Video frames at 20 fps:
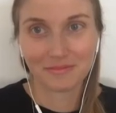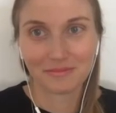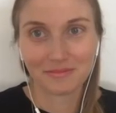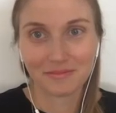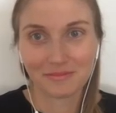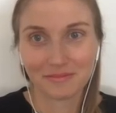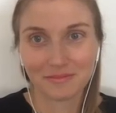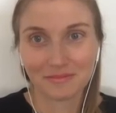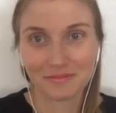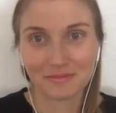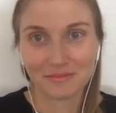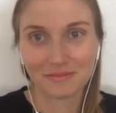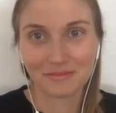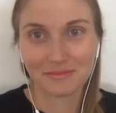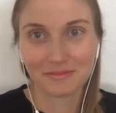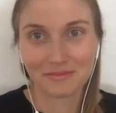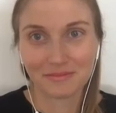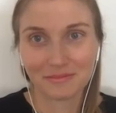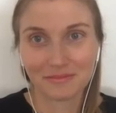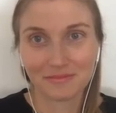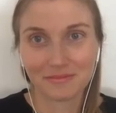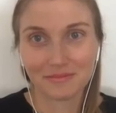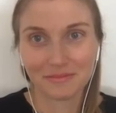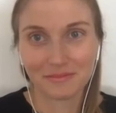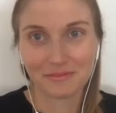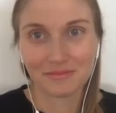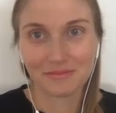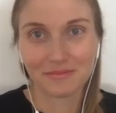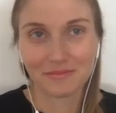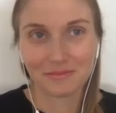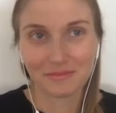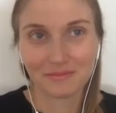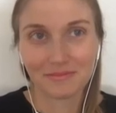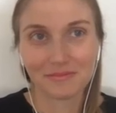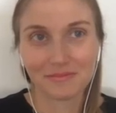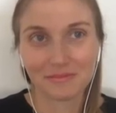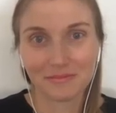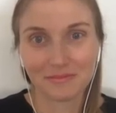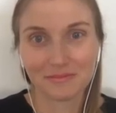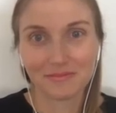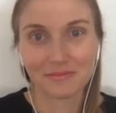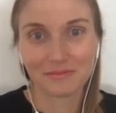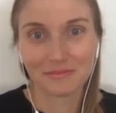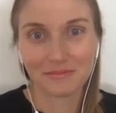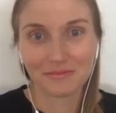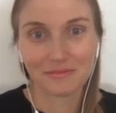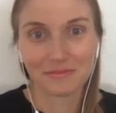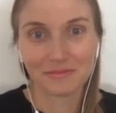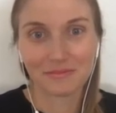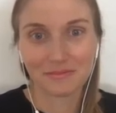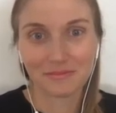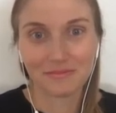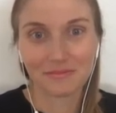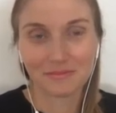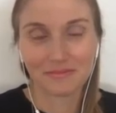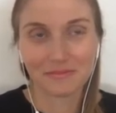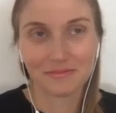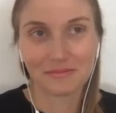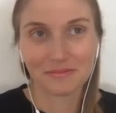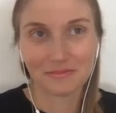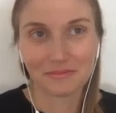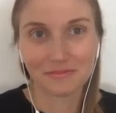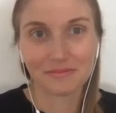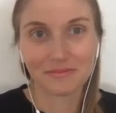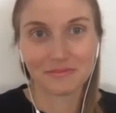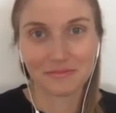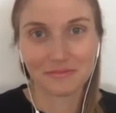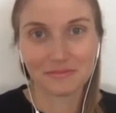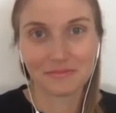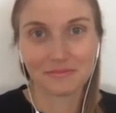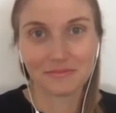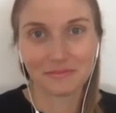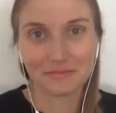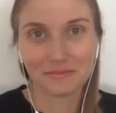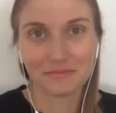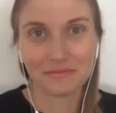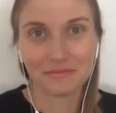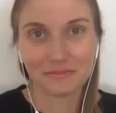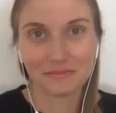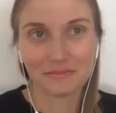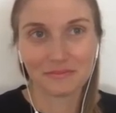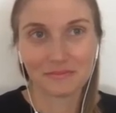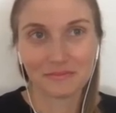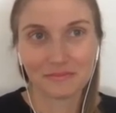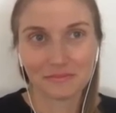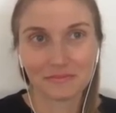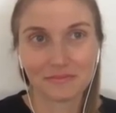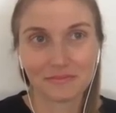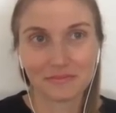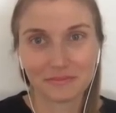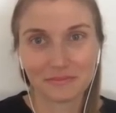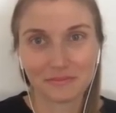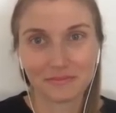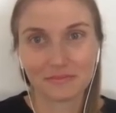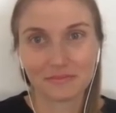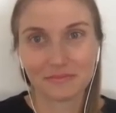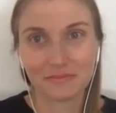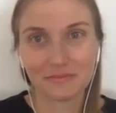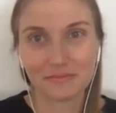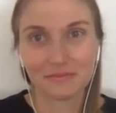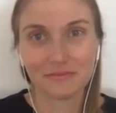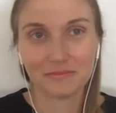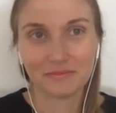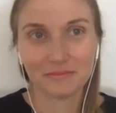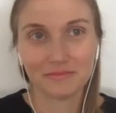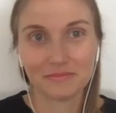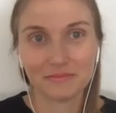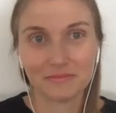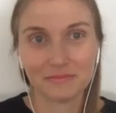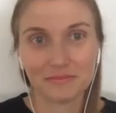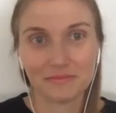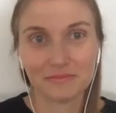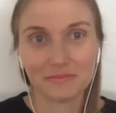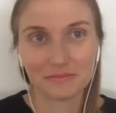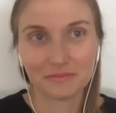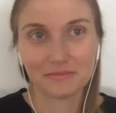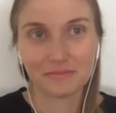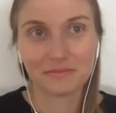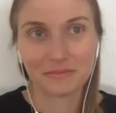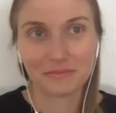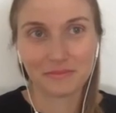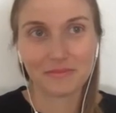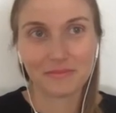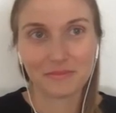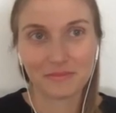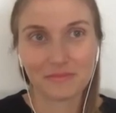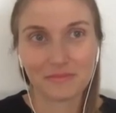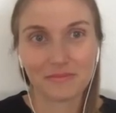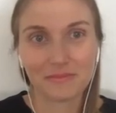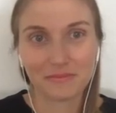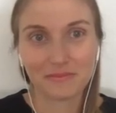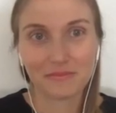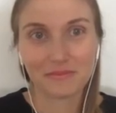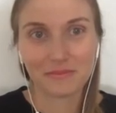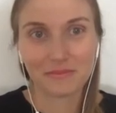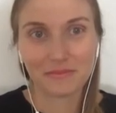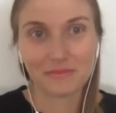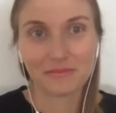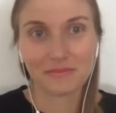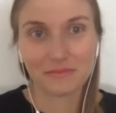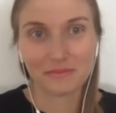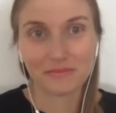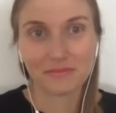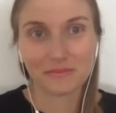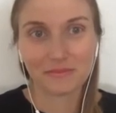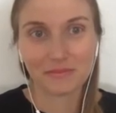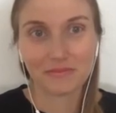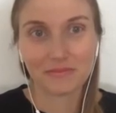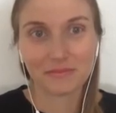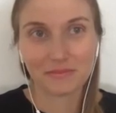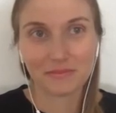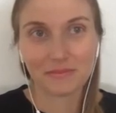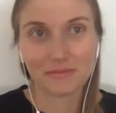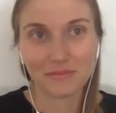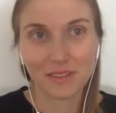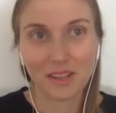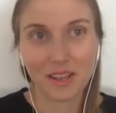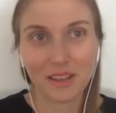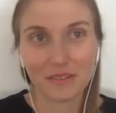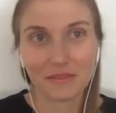[no speech]